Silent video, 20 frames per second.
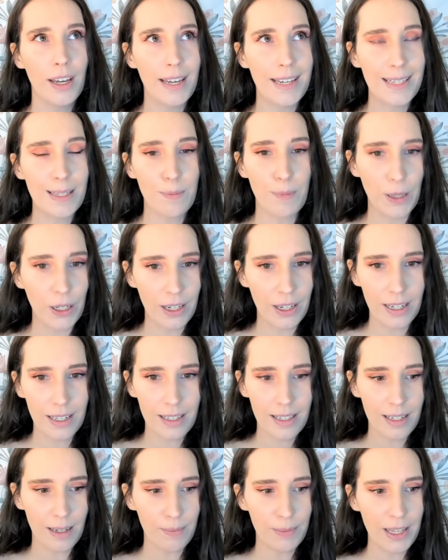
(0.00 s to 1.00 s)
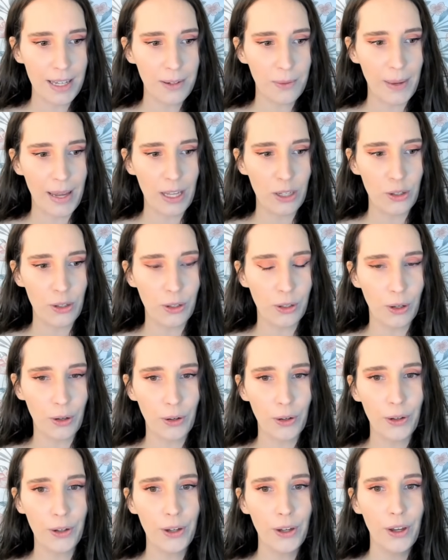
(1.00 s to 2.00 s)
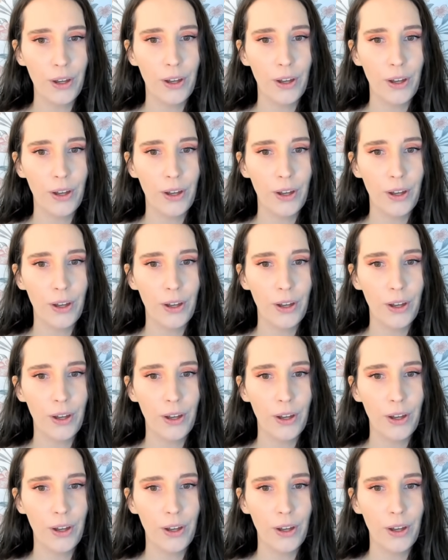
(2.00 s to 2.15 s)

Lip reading: experience something where you go,